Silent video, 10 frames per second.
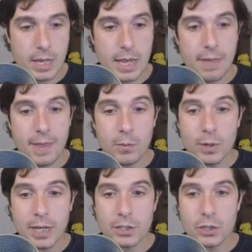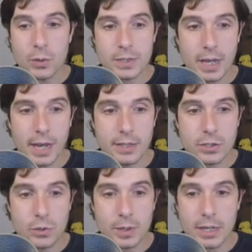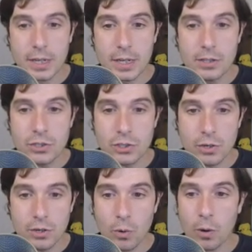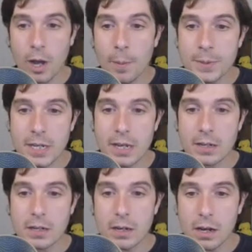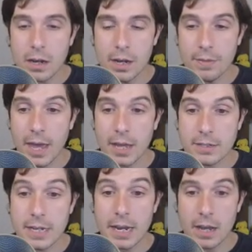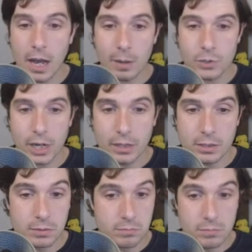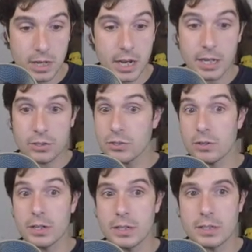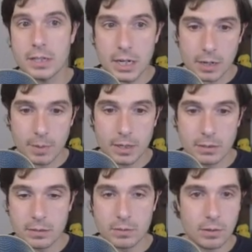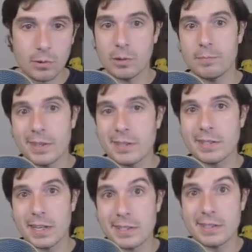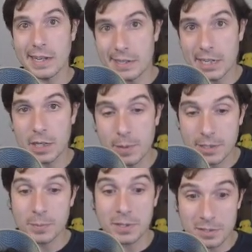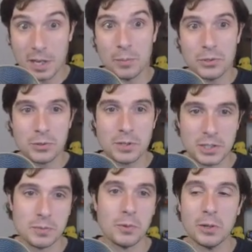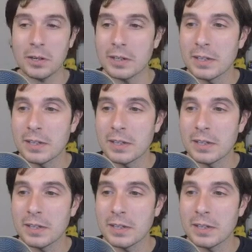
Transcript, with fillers: And then what I do is I do an insert or update on that data object, and I insert it into the database. Or in this case, it's not a database, but it's Table Storage Explorer.